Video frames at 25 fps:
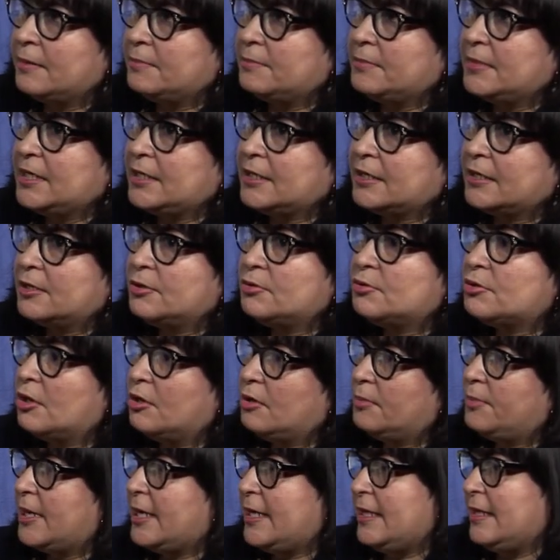is
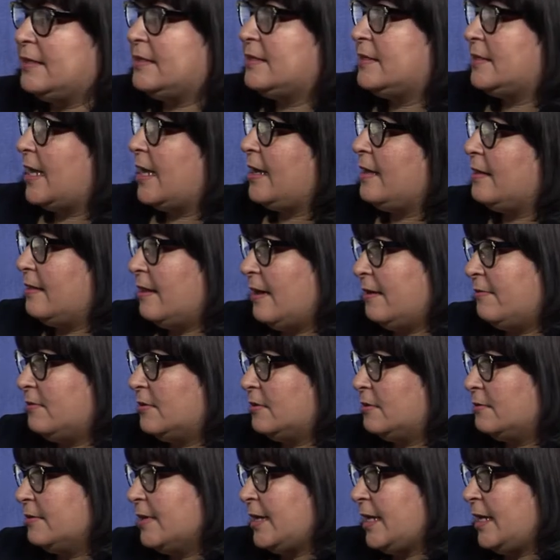controlled by the state
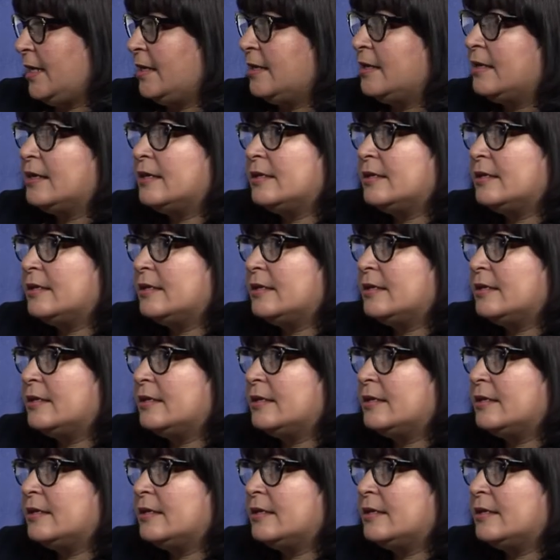level, right?